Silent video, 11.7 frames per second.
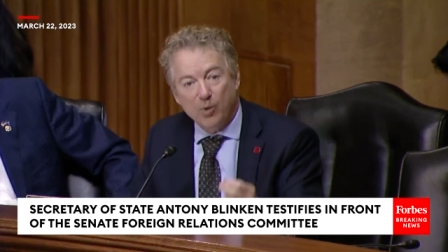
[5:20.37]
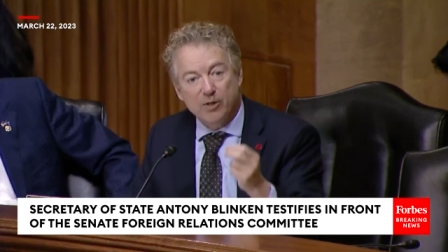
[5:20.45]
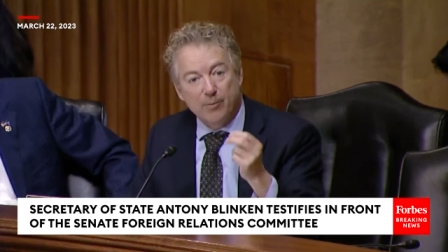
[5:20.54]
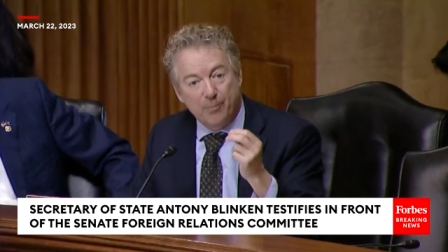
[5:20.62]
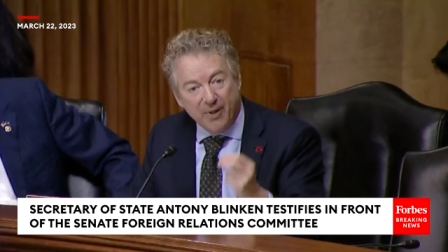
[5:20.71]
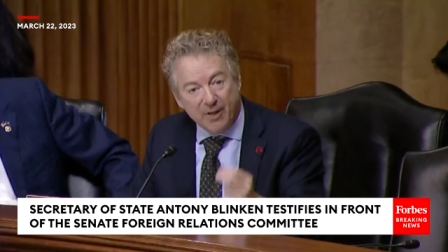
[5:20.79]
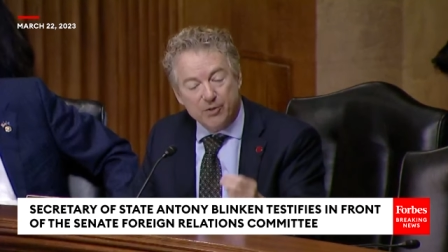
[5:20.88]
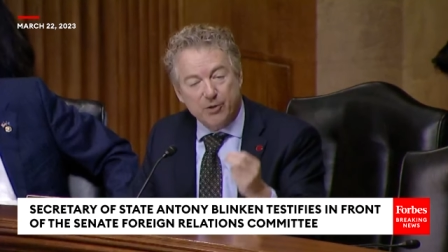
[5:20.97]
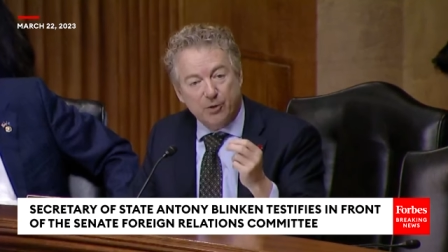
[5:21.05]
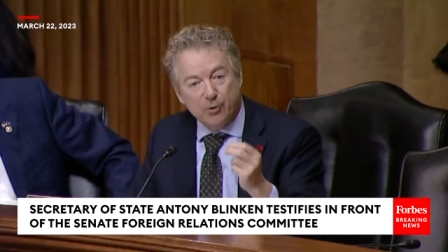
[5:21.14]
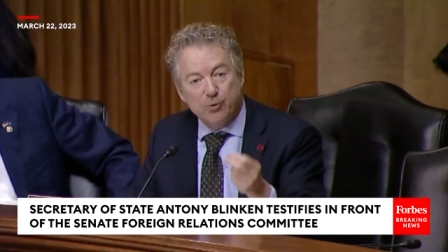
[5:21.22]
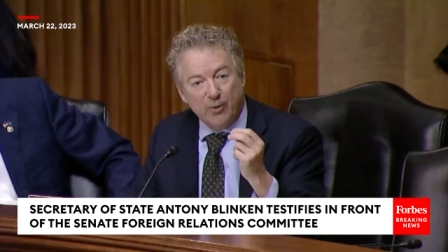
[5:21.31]
one of the
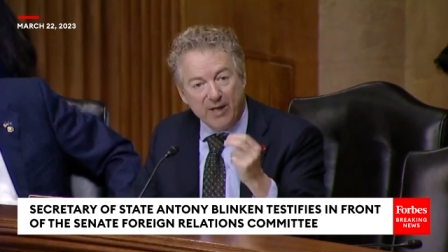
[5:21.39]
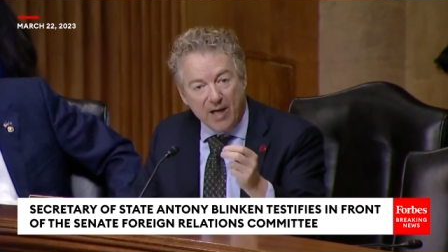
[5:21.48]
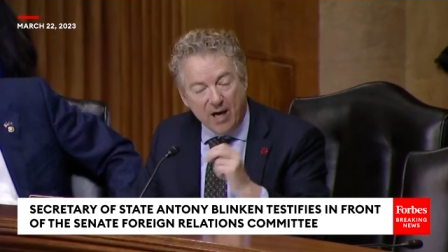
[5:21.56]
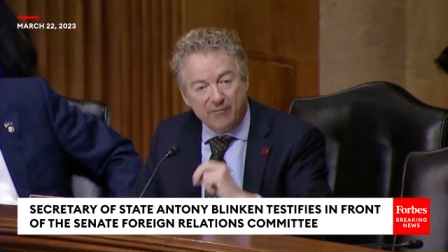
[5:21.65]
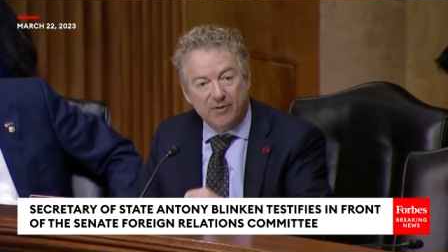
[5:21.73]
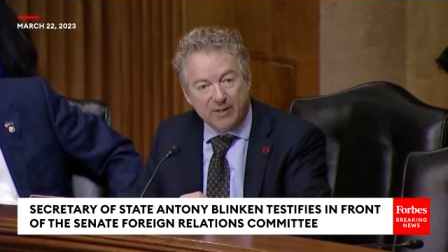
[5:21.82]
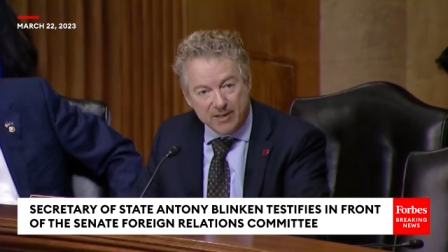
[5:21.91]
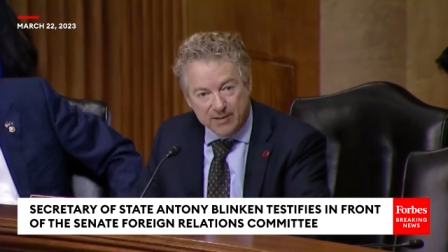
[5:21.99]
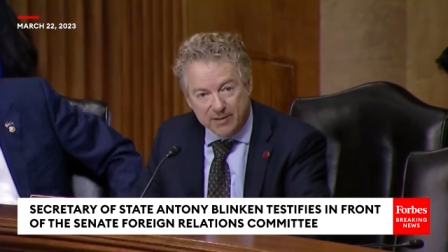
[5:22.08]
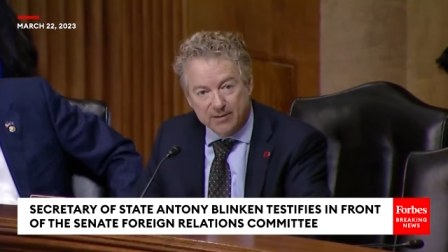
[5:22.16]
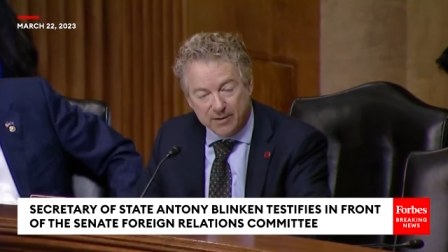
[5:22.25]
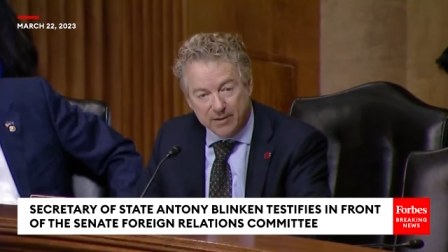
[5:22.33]
biggest clues we have that they
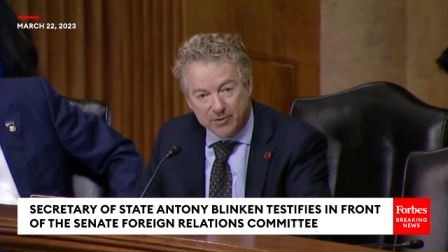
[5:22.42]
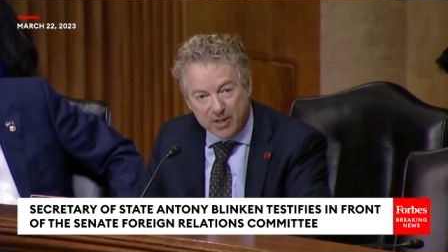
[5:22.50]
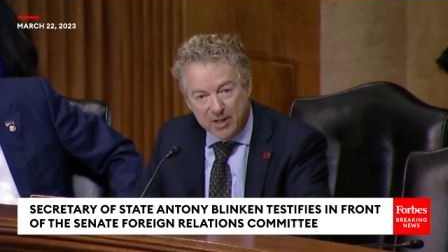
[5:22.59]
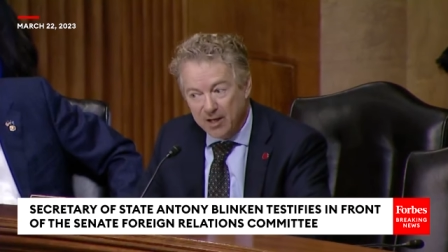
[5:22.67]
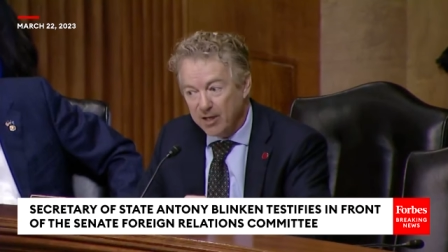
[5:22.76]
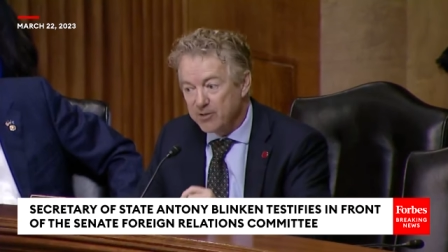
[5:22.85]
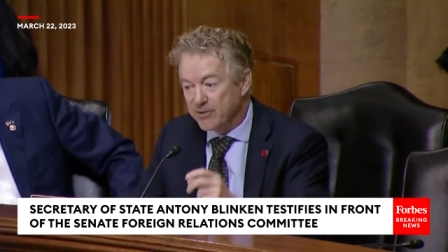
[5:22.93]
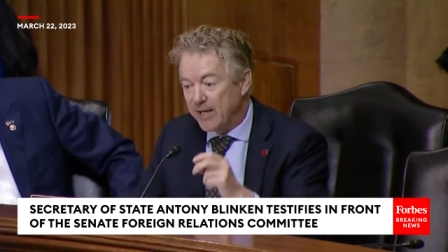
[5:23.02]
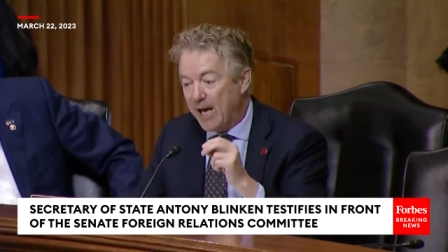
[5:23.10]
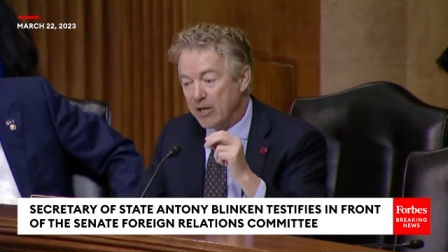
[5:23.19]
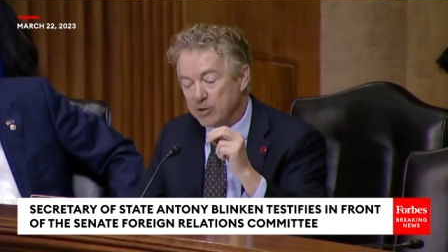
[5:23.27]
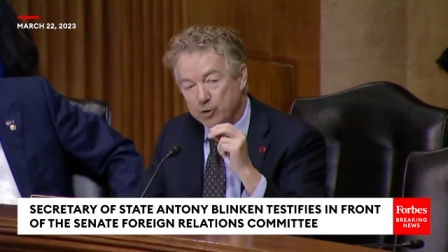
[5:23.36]
did this is
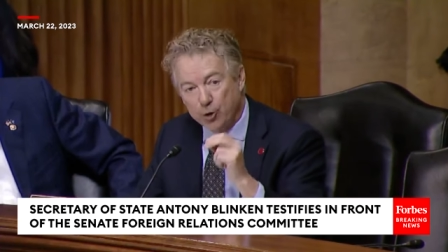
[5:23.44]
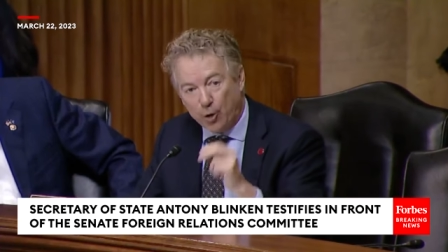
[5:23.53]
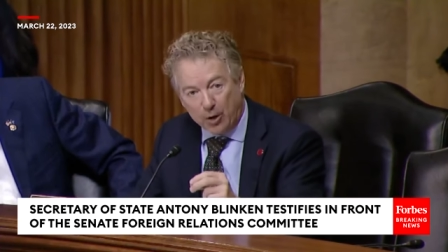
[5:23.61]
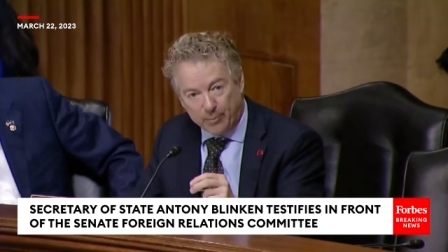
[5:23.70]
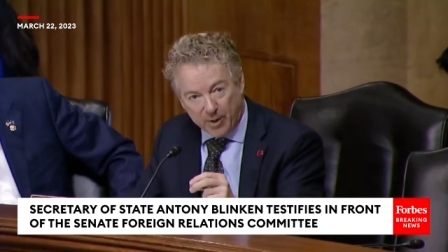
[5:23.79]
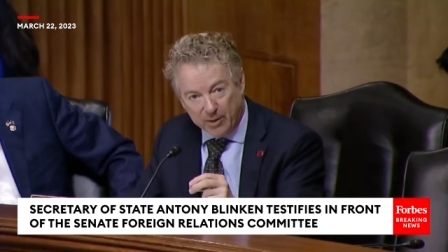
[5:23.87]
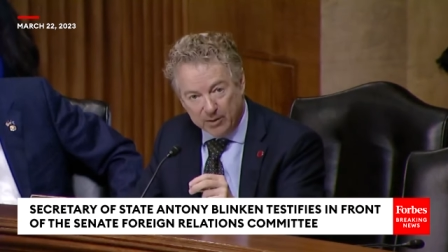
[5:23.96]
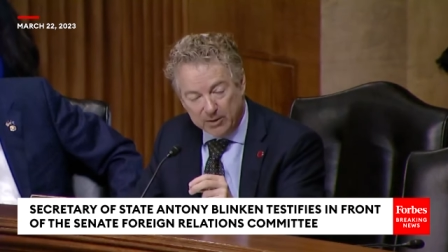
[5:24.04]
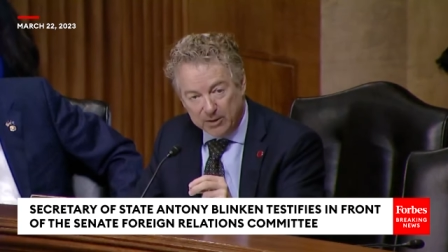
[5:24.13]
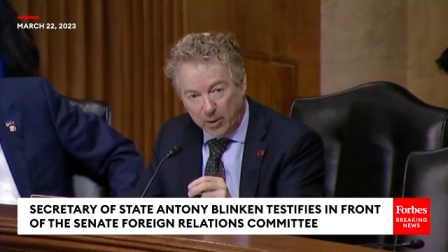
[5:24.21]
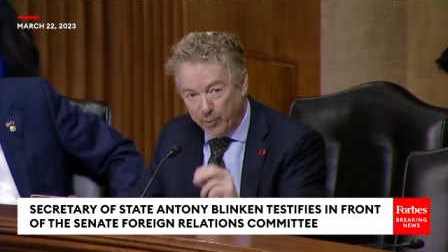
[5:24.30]
they asked DARPA,